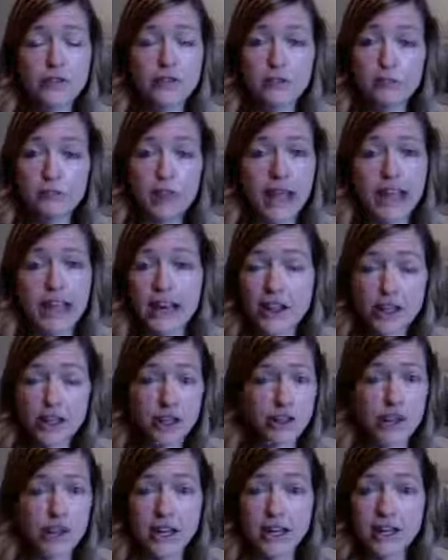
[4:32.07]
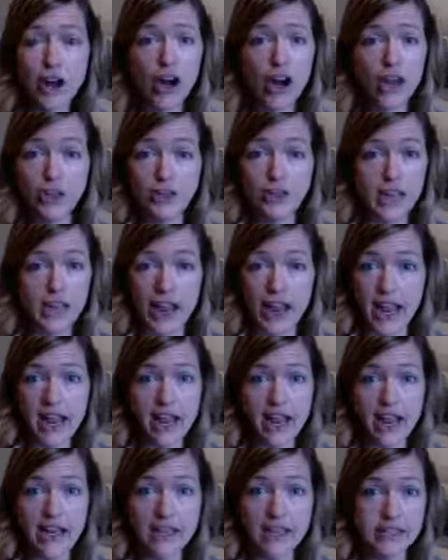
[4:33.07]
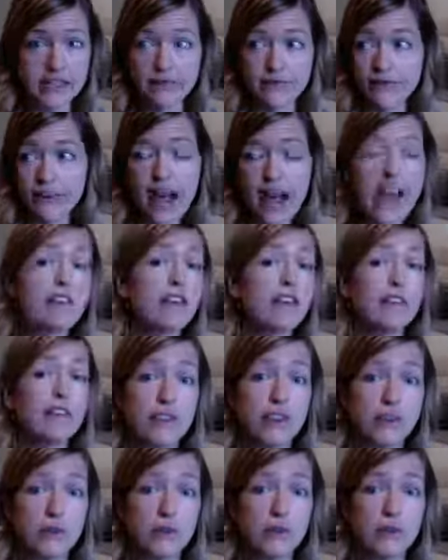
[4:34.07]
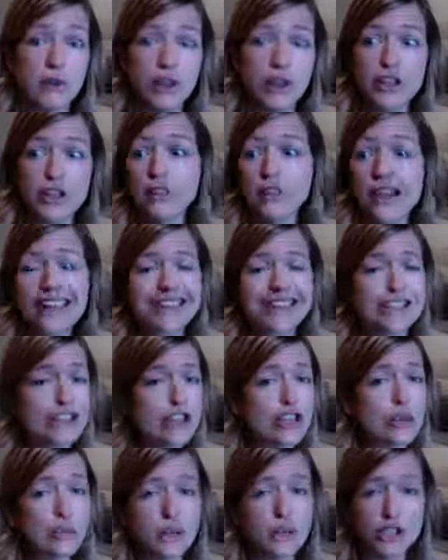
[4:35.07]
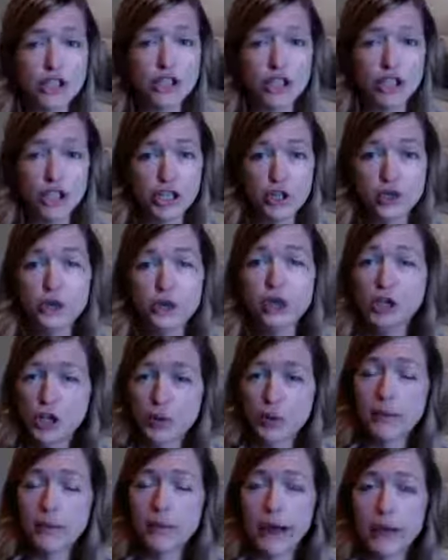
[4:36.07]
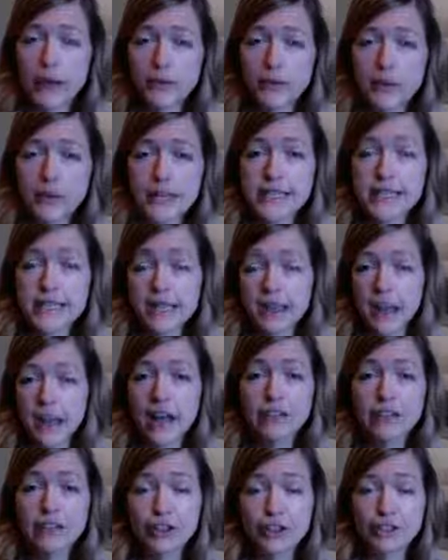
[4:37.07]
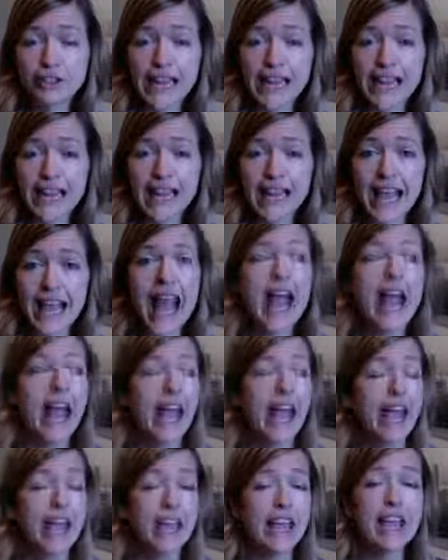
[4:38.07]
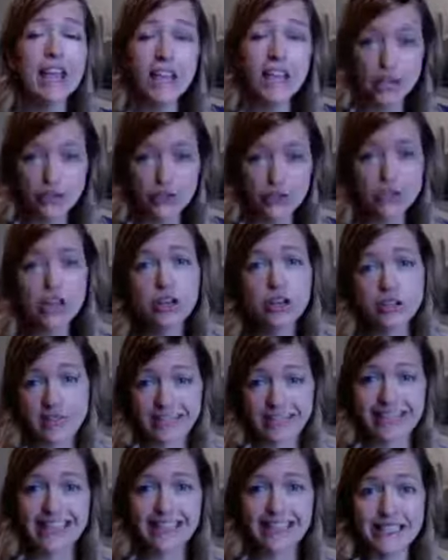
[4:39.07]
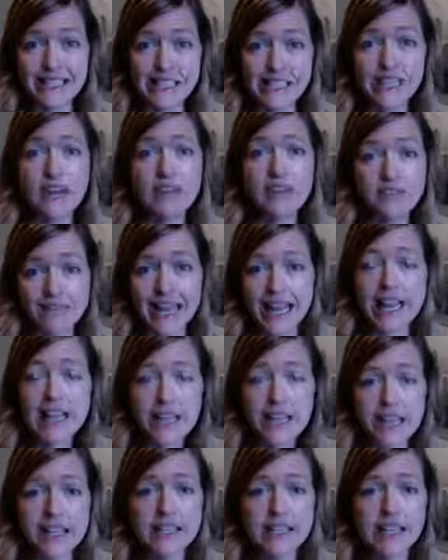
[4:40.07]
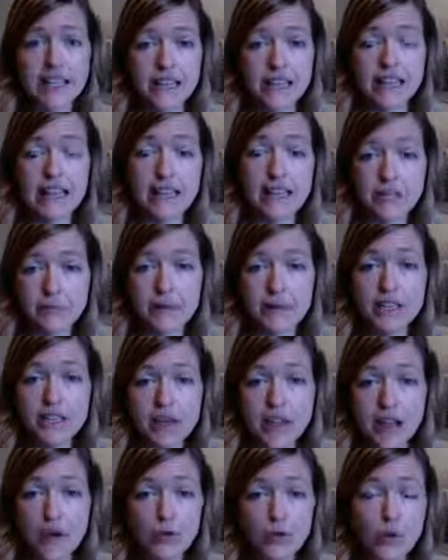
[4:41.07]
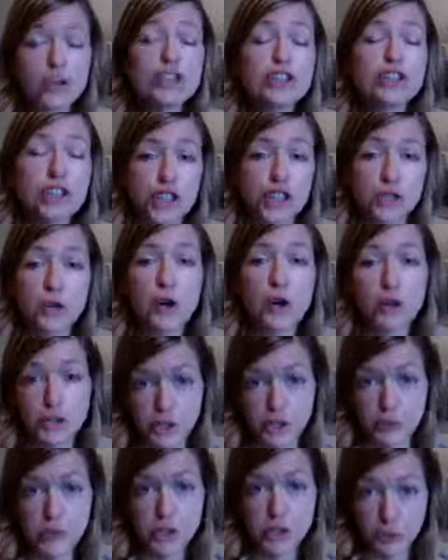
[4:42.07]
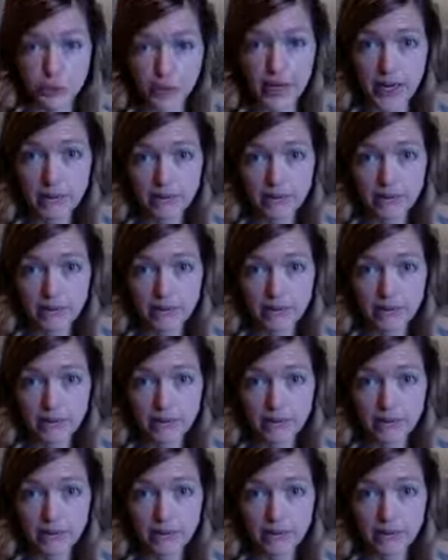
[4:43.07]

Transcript: playing in the creek all day, and it's 5 of you, and you've got so much to do, you know what boundaries and love looks like? Hey, here's our list of 10 things that need to be done. Which 2 are you doing?